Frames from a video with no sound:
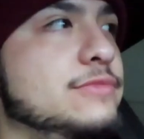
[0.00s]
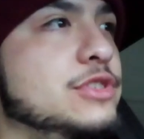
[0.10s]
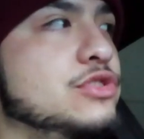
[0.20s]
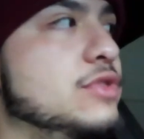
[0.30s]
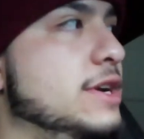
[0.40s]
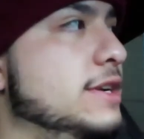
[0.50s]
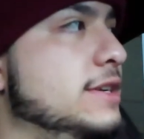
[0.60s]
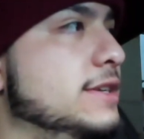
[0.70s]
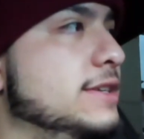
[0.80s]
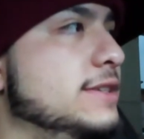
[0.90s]
just trying
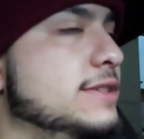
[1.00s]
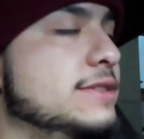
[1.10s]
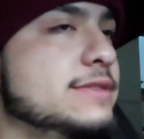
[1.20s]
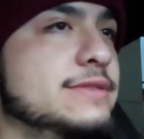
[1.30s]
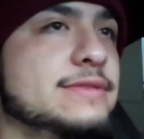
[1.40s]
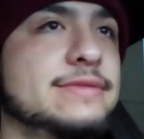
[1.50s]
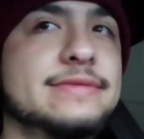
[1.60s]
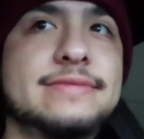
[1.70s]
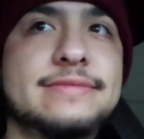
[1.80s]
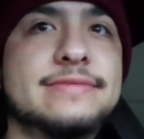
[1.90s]
to
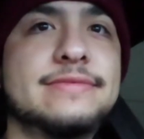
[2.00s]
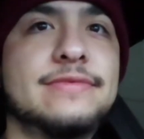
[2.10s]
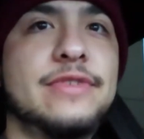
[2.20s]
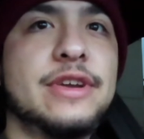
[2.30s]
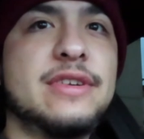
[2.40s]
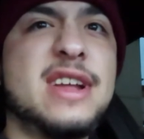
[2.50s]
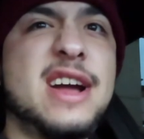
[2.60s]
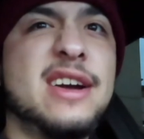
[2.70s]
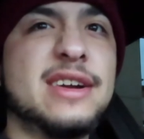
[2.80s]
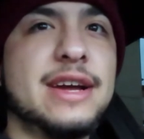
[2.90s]
figure it out and